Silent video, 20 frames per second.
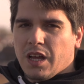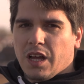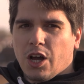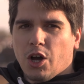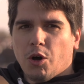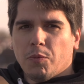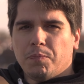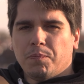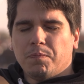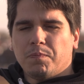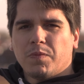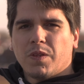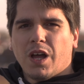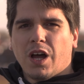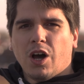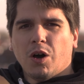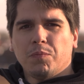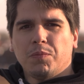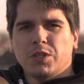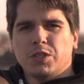I
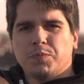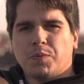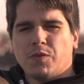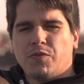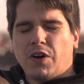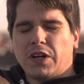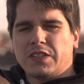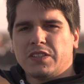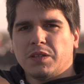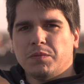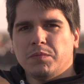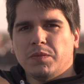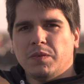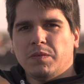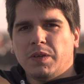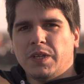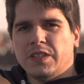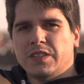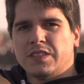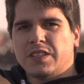hope this provides some
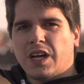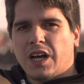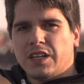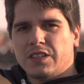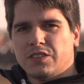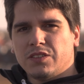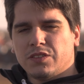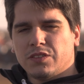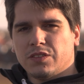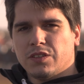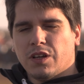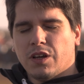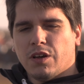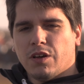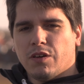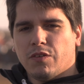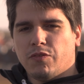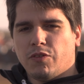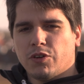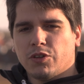insights
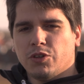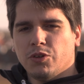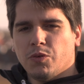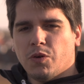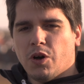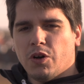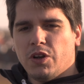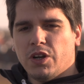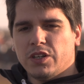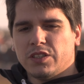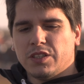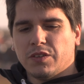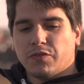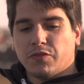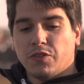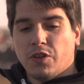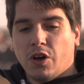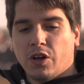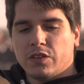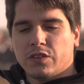for new owners, if
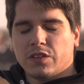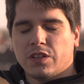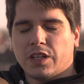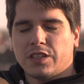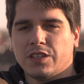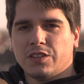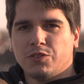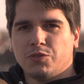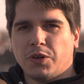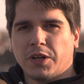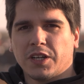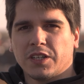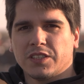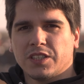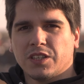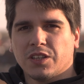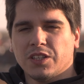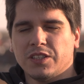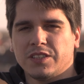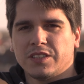not that it triggers
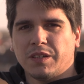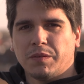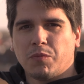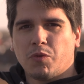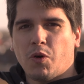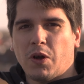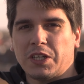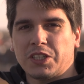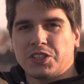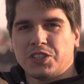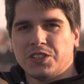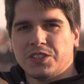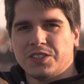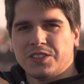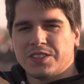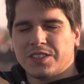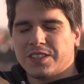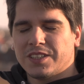at least some questions.